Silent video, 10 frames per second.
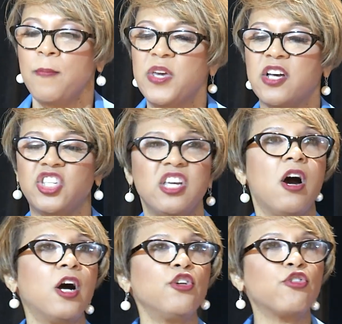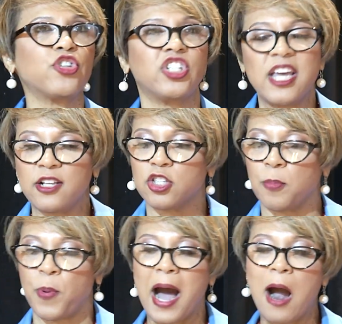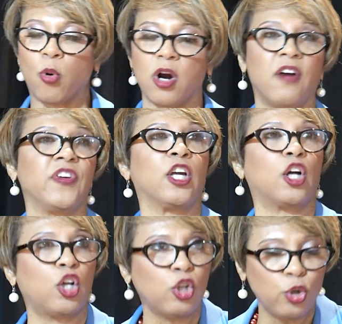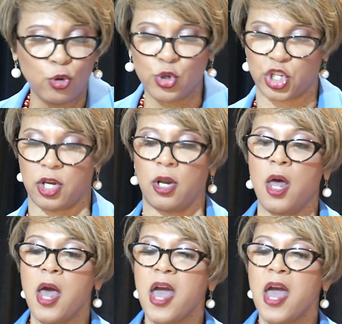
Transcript: because he understands the power of inclusion